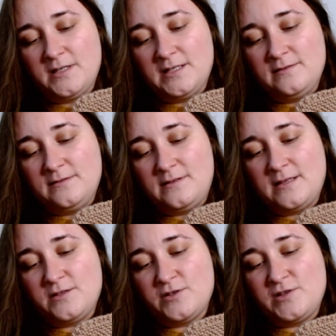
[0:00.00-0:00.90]
and
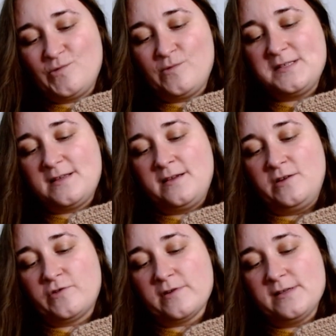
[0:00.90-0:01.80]
then just always
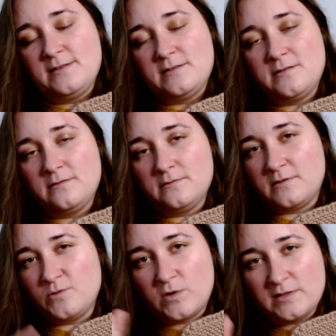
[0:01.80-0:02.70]
increased
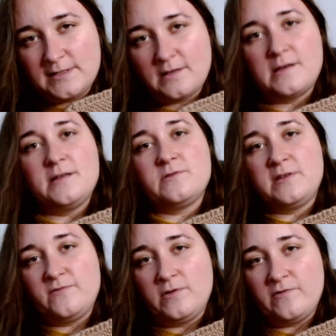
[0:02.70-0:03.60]
on one side on
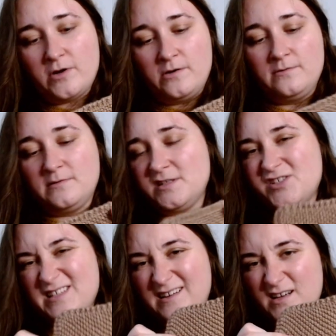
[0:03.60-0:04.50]
every row, and it's
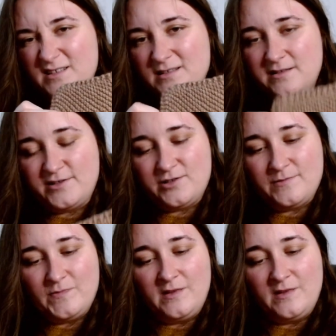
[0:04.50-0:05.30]
just garter stitch.